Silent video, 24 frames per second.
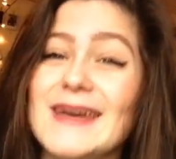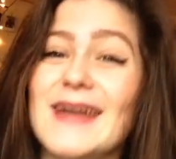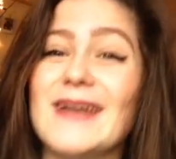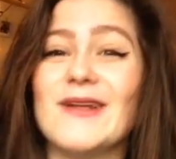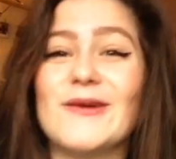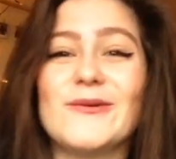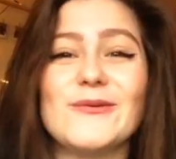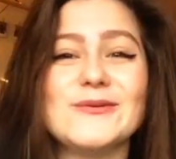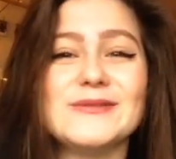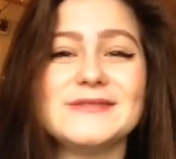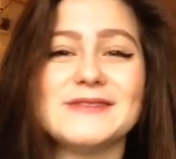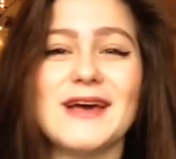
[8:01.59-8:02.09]
And
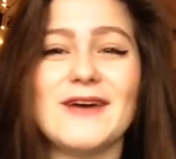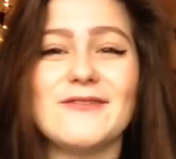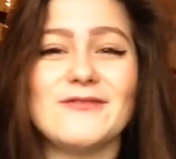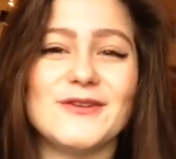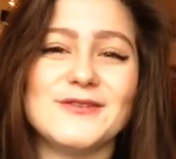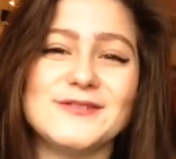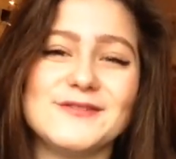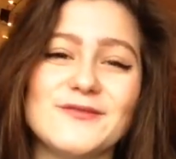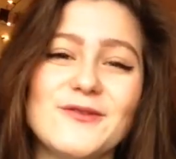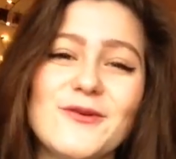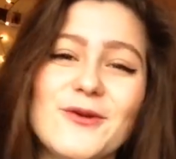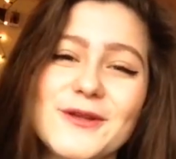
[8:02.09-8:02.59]
I also have
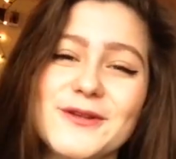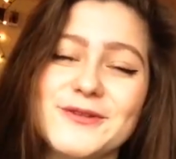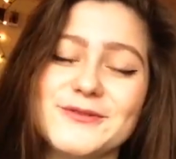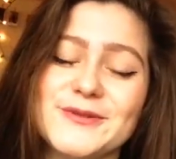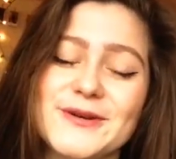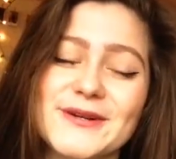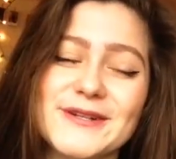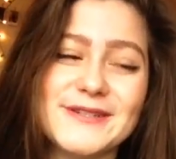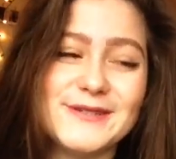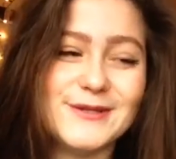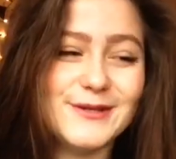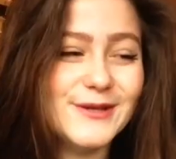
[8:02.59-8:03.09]
loads of college
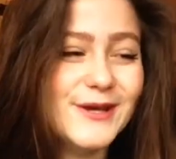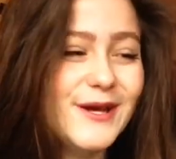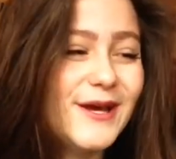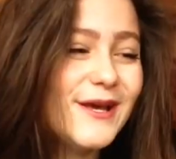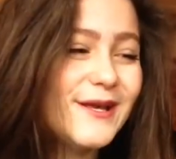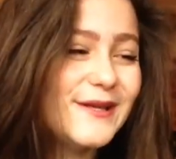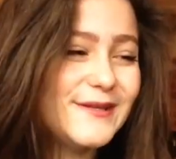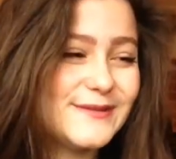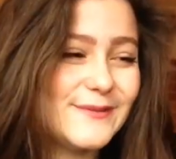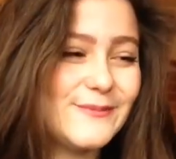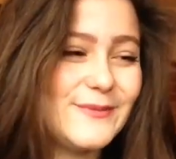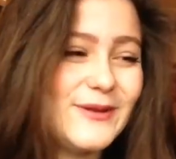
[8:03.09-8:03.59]
work to do,
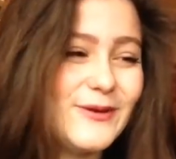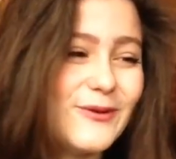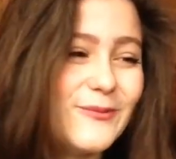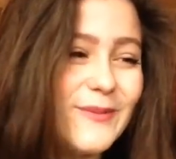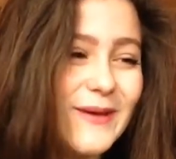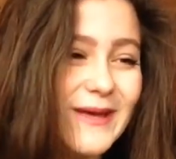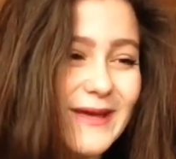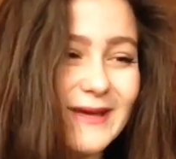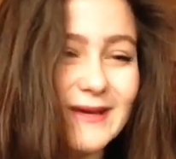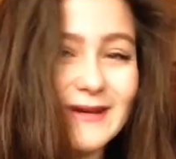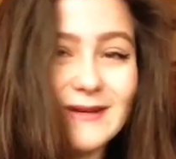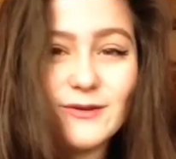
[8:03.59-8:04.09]
so I'm a little
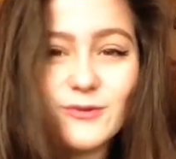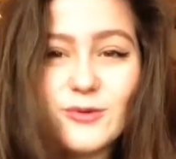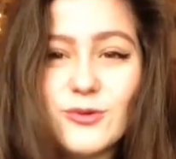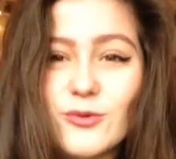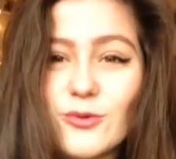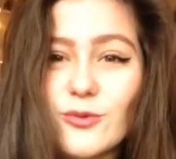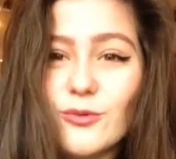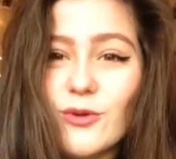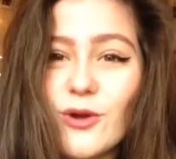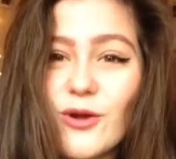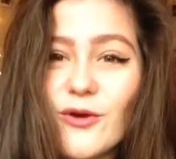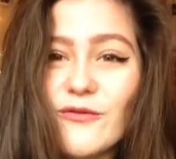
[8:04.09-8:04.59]
bit
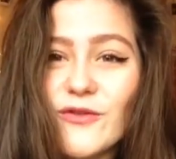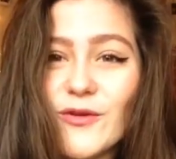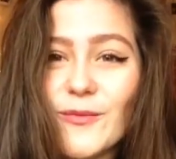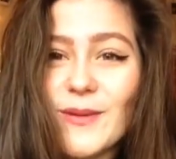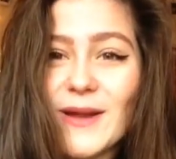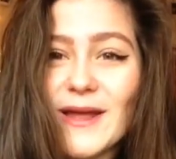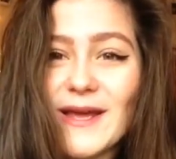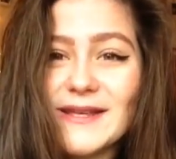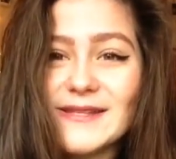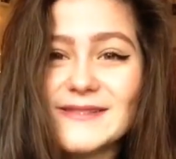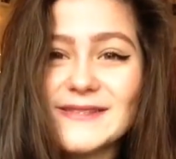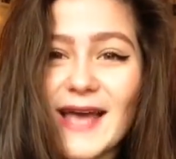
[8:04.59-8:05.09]
all over the
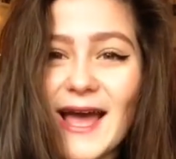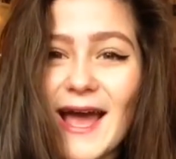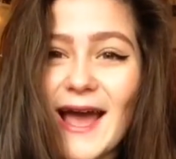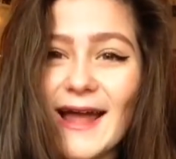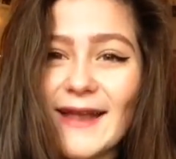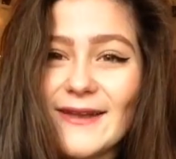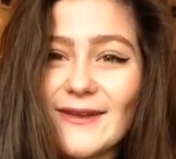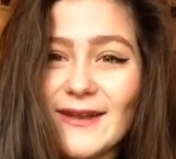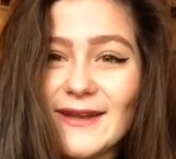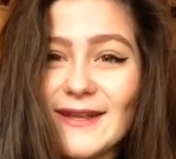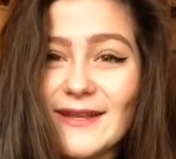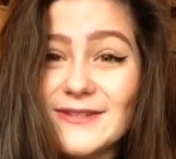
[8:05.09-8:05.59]
place
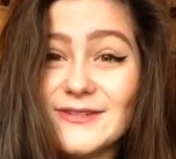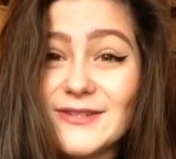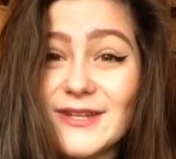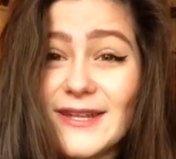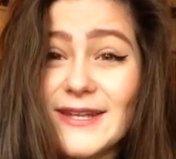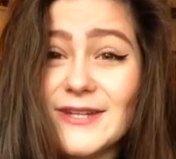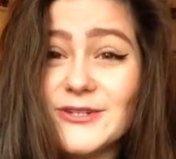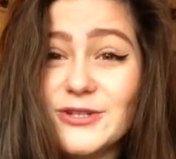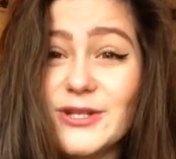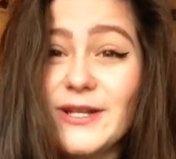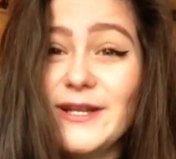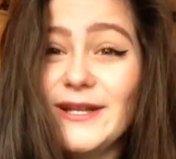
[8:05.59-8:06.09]
and I need to
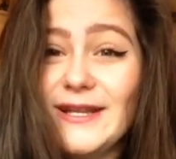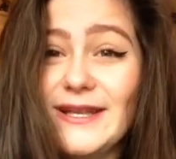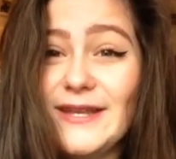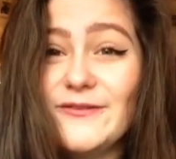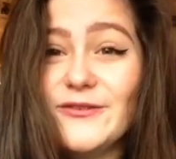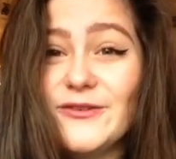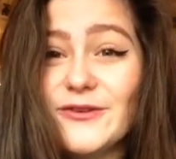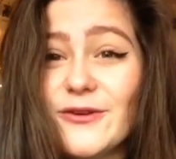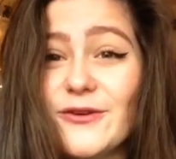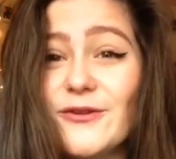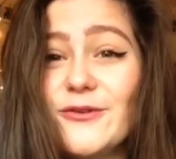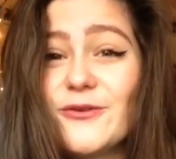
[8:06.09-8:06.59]
literally
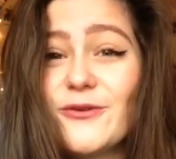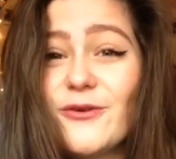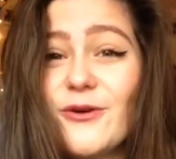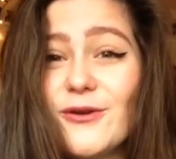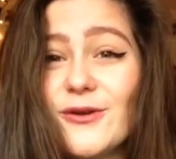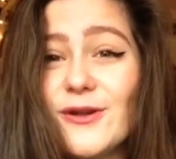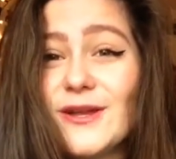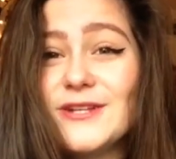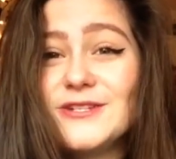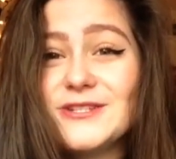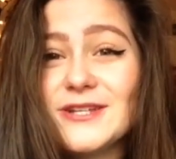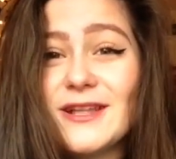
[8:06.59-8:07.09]
leave to go to
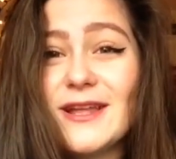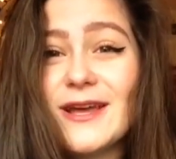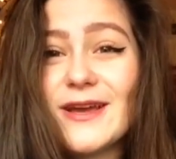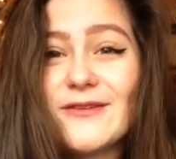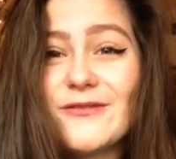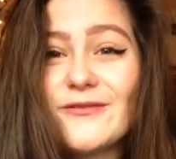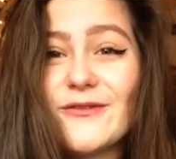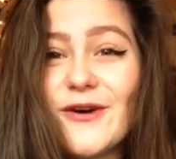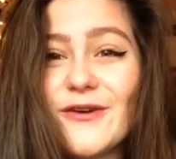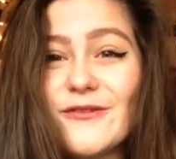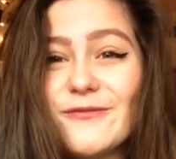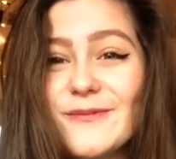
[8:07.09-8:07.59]
college in like
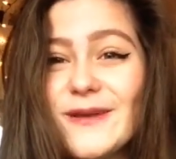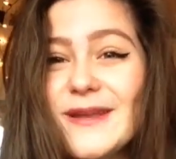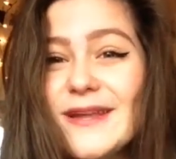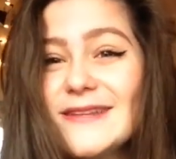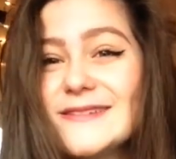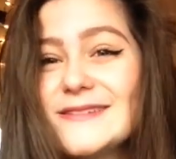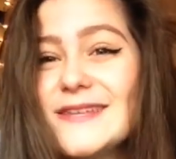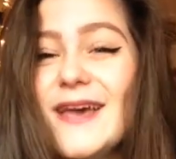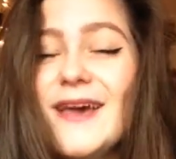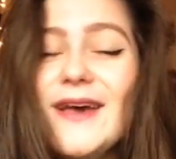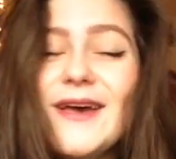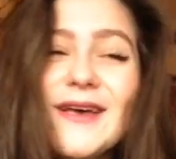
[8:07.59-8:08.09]
five
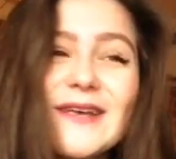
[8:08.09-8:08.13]
minutes.